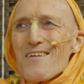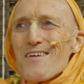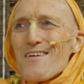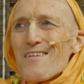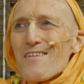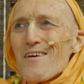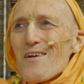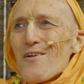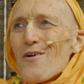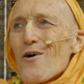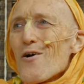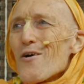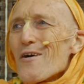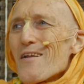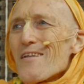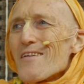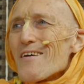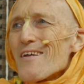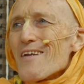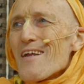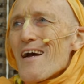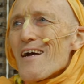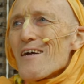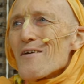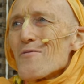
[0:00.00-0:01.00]
the, lo-
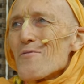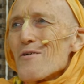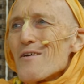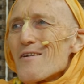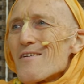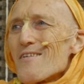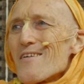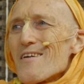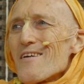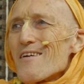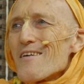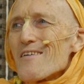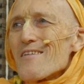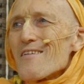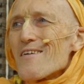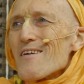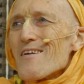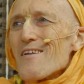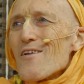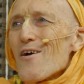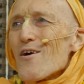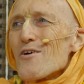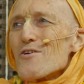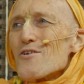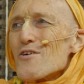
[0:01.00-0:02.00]
the language, the,
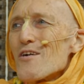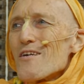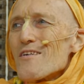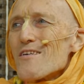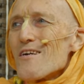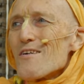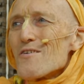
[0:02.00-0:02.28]
the logic